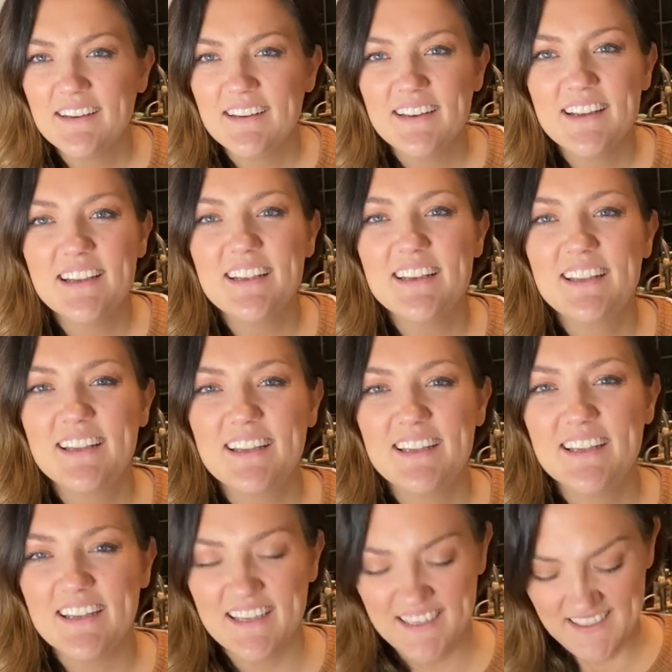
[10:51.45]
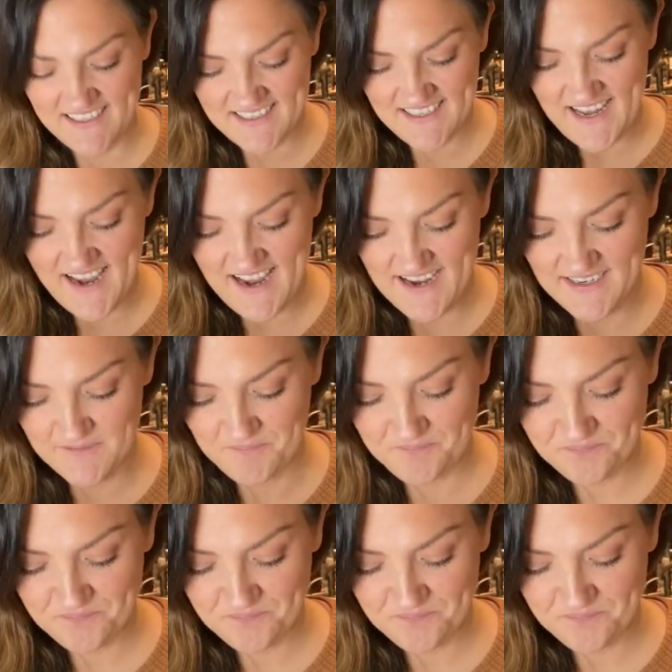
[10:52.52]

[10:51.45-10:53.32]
He is the silliest cat.